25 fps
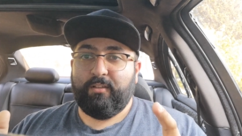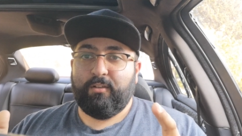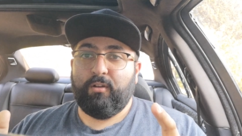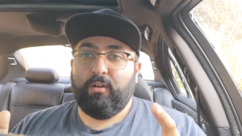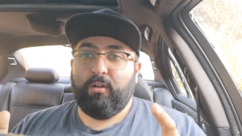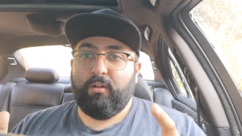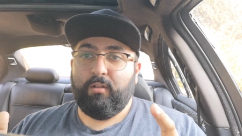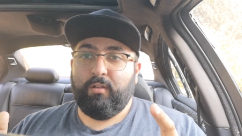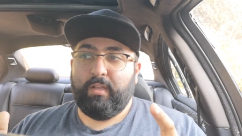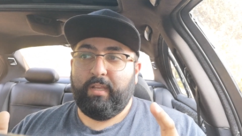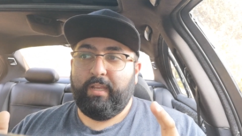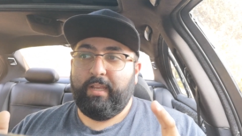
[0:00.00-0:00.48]

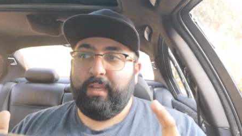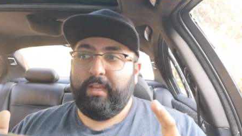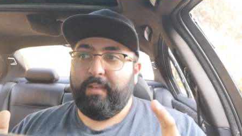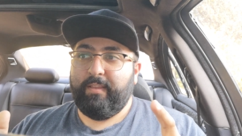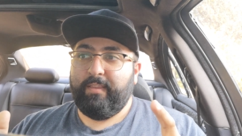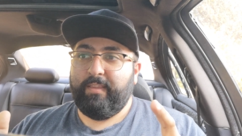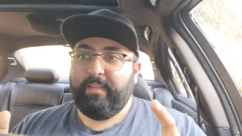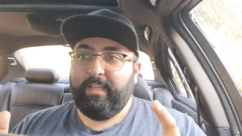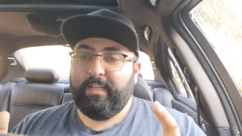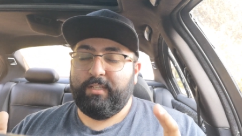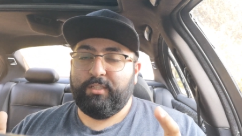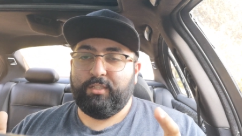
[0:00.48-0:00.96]

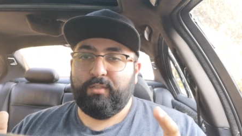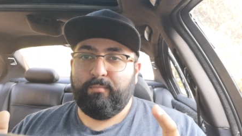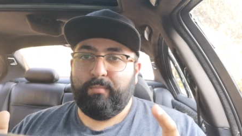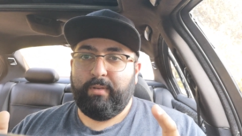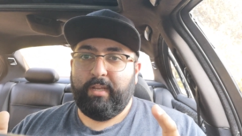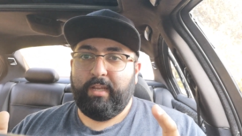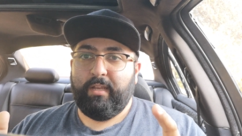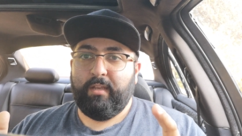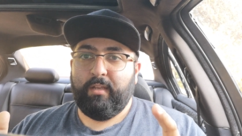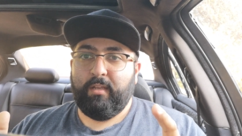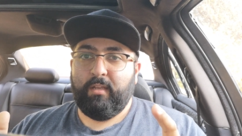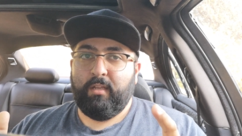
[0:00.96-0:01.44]
the engine
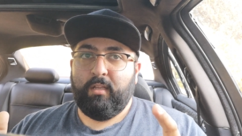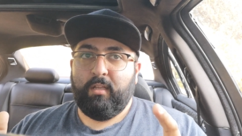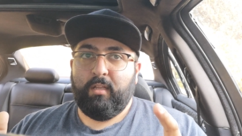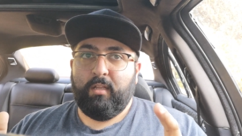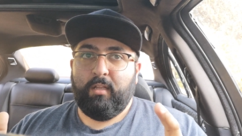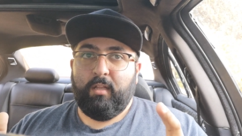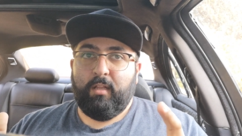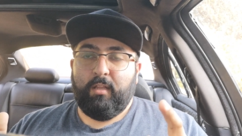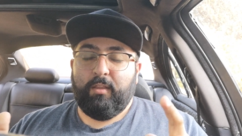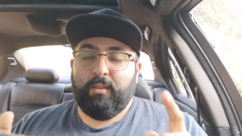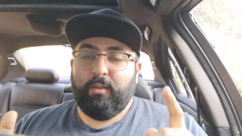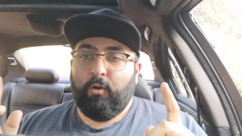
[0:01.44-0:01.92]
bay,
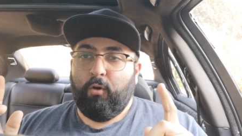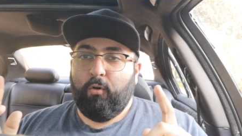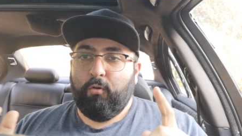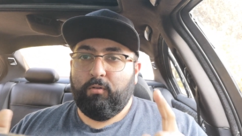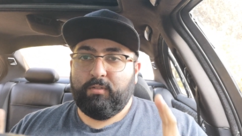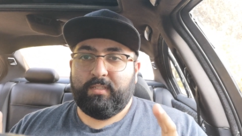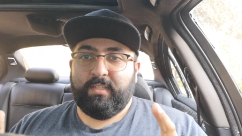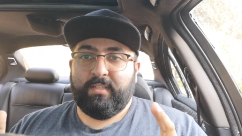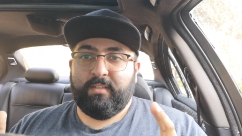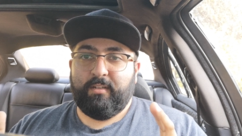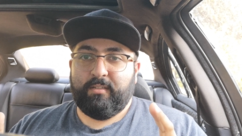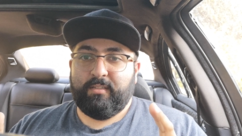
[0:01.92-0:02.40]
the
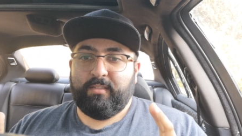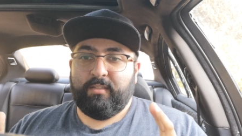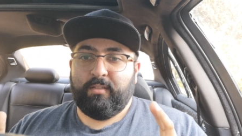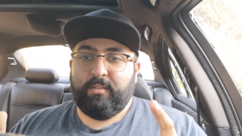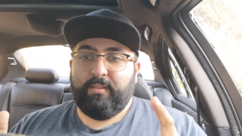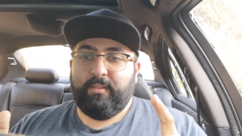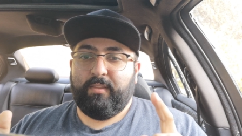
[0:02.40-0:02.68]
hoses and